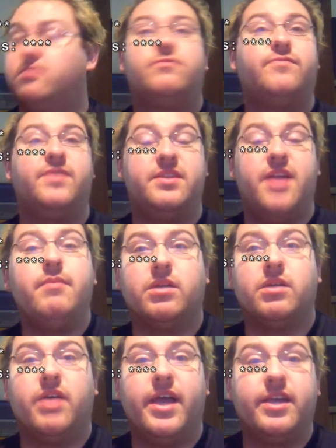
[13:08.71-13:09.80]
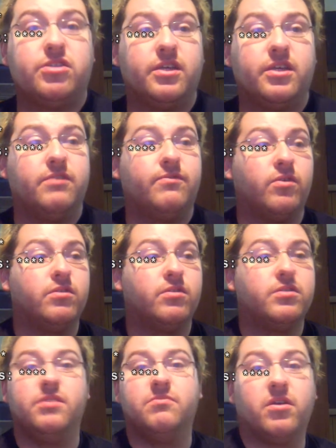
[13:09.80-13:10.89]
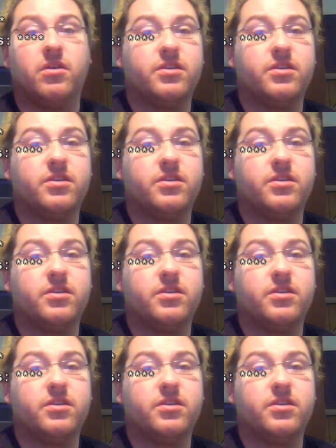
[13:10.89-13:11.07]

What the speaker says: Phenomenal, actually, for a theme park.